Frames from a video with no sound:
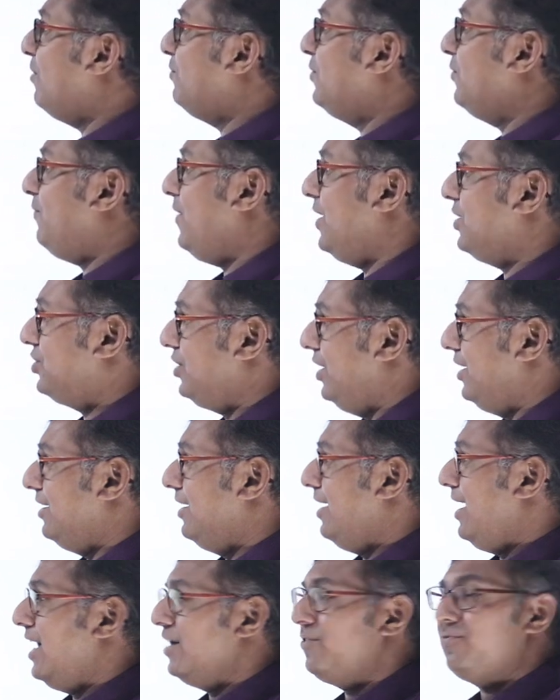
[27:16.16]
of
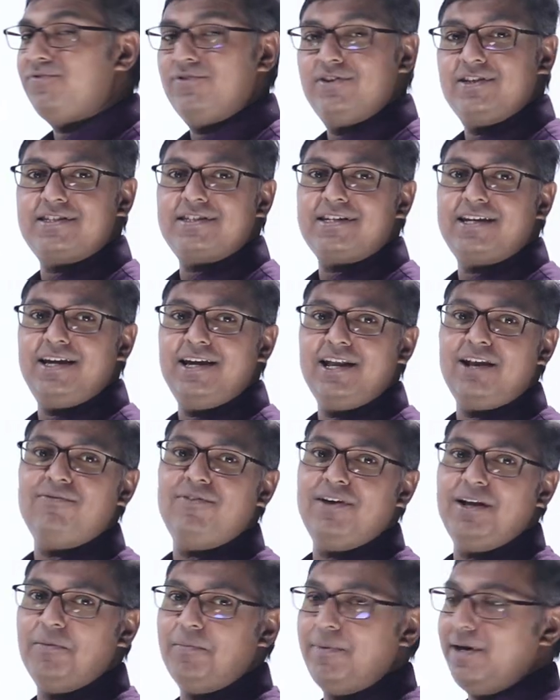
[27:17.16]
deflection at full scale
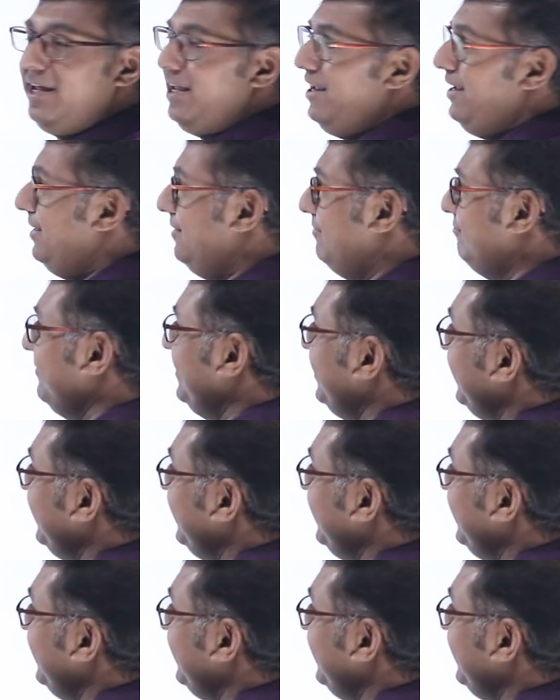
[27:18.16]
will be.